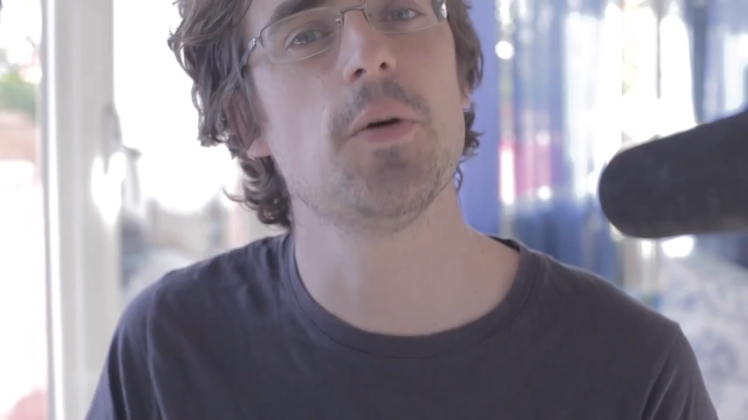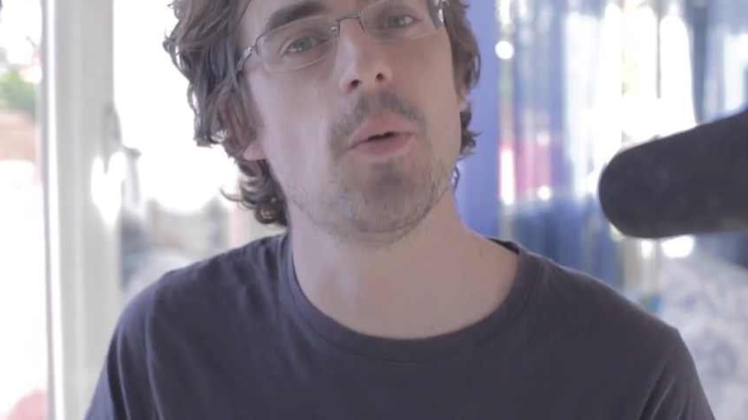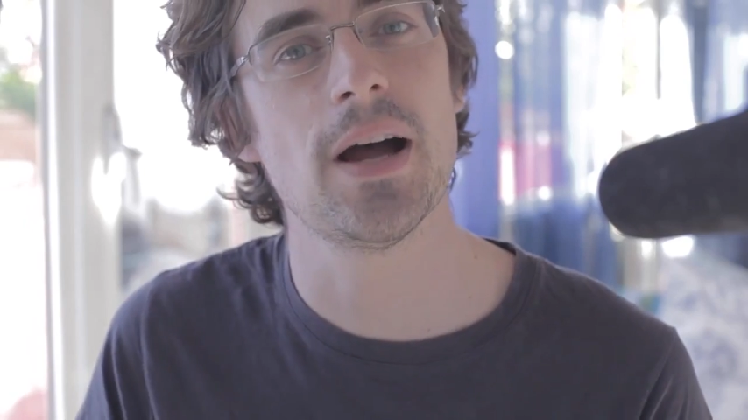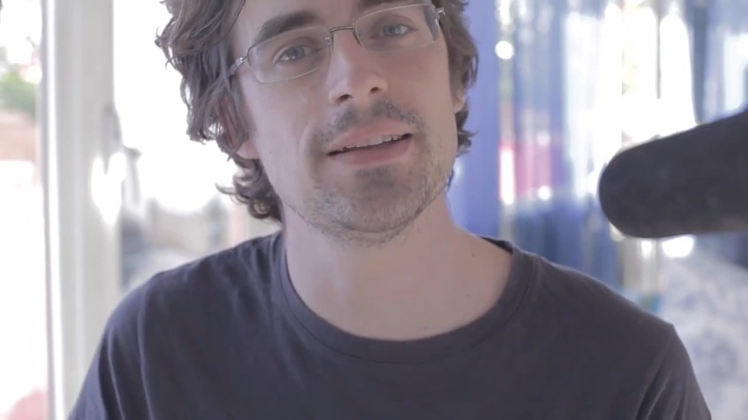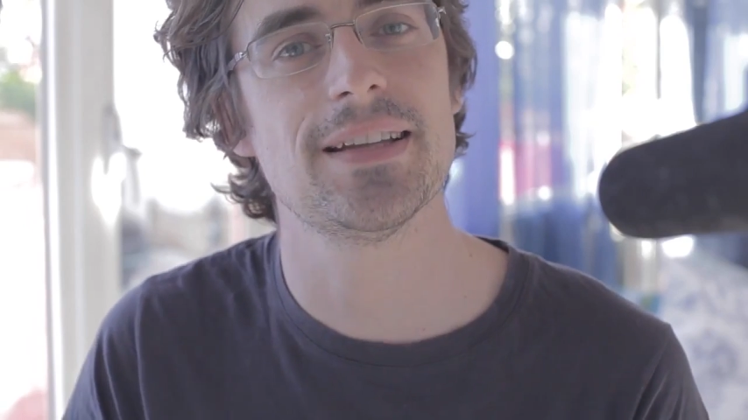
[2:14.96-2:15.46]
the
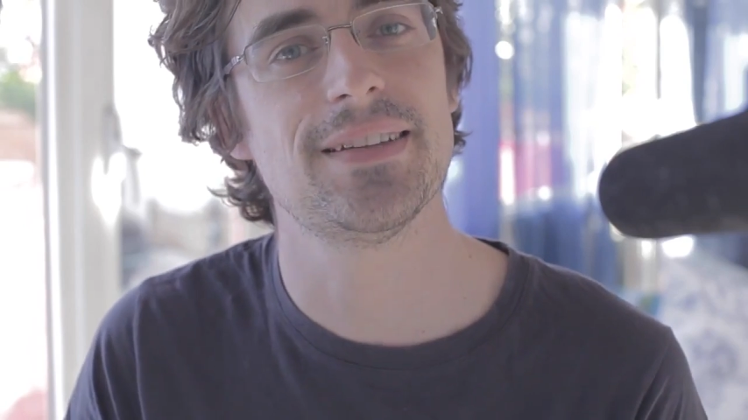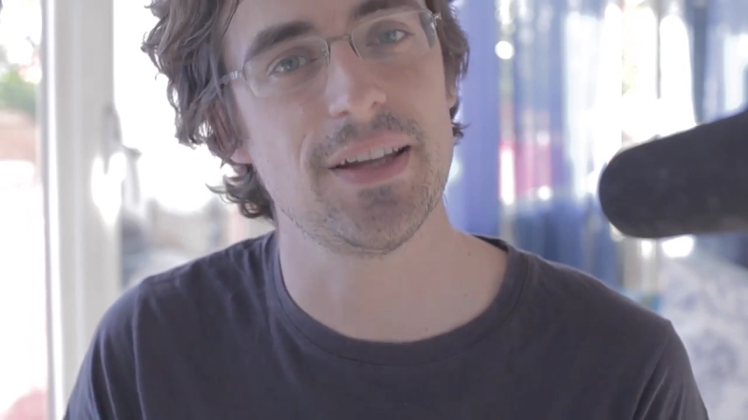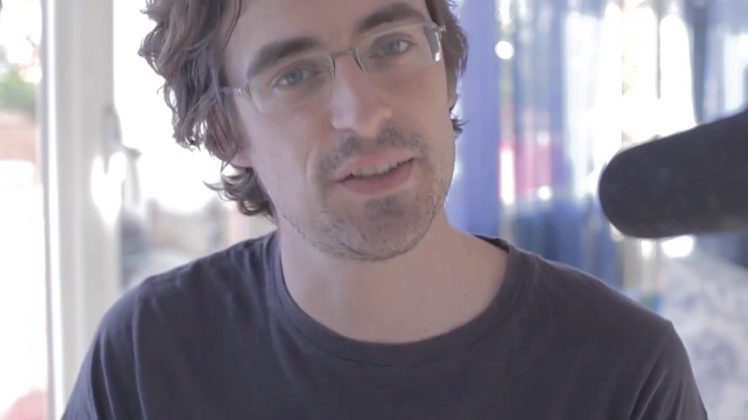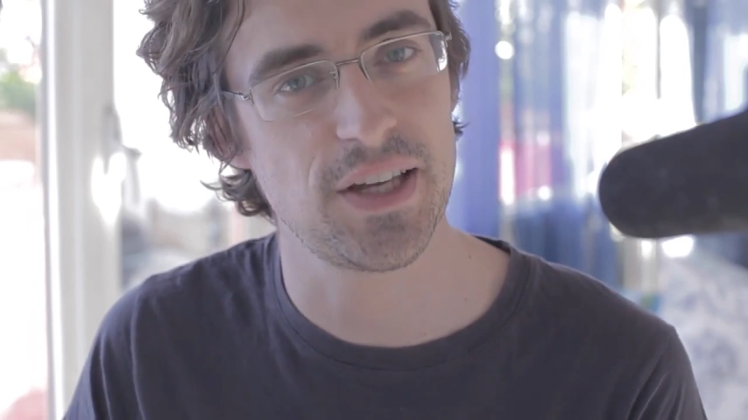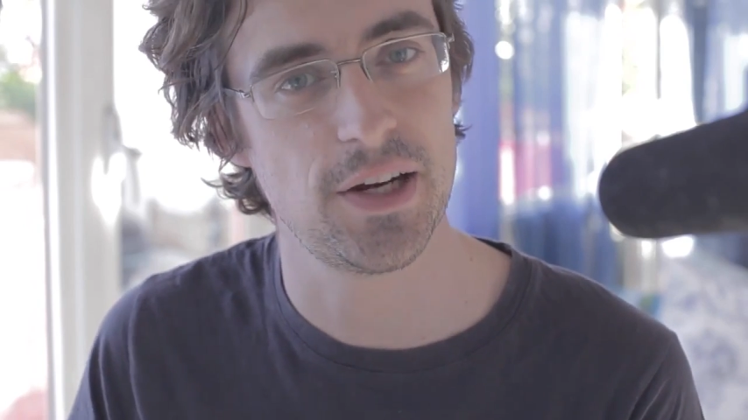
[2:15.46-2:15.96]
one that
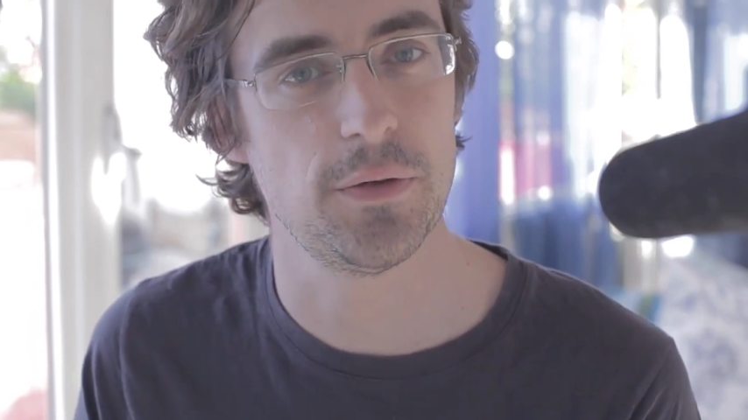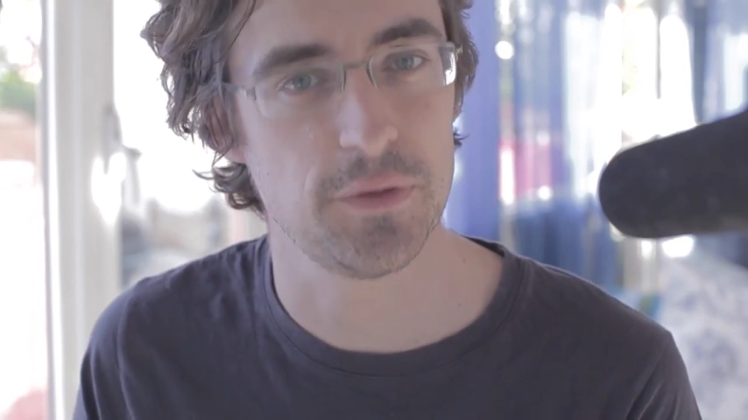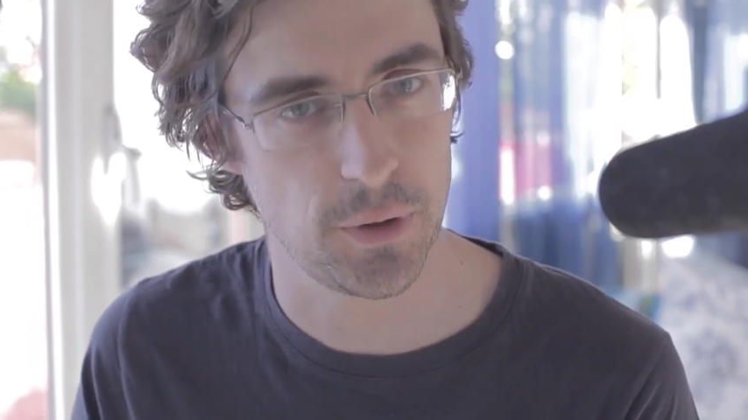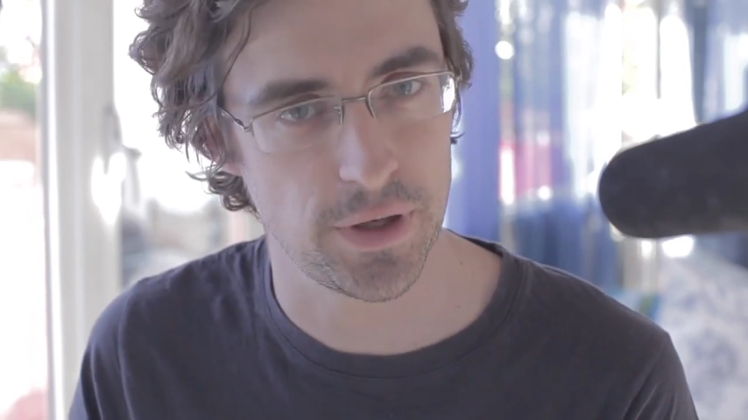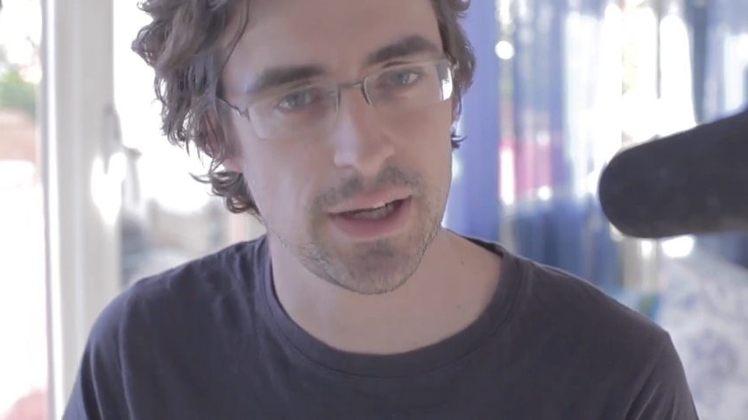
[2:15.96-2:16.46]
takes care
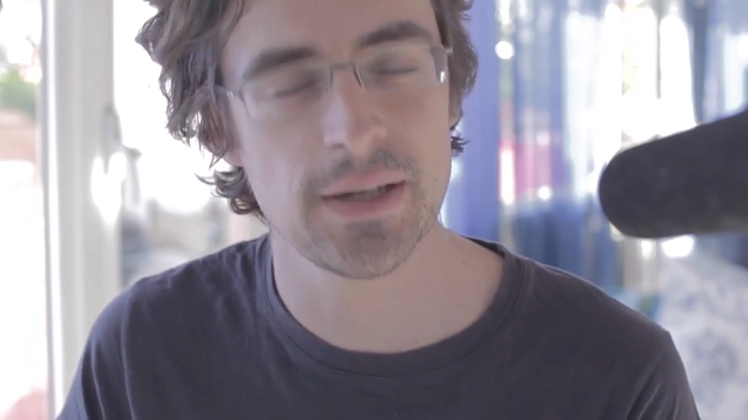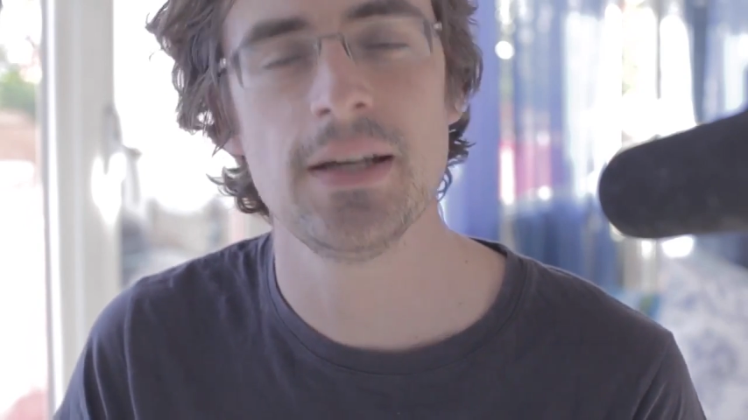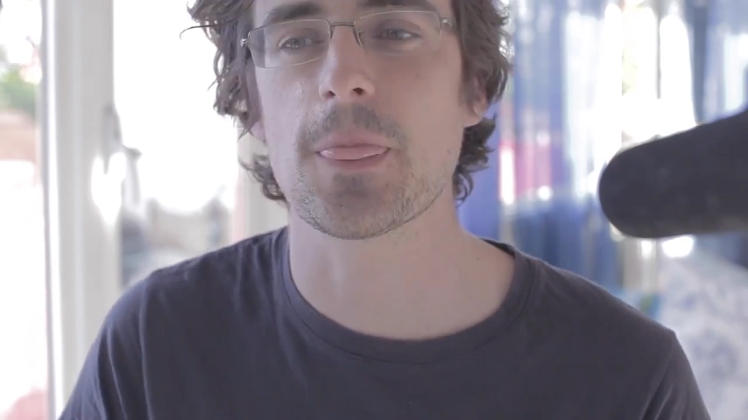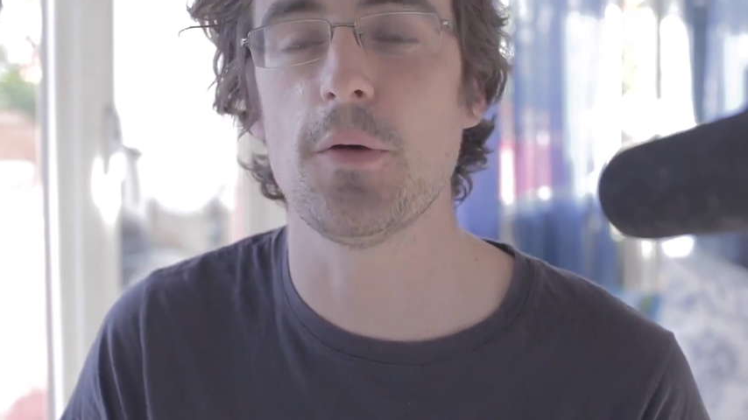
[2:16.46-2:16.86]
of Dorian.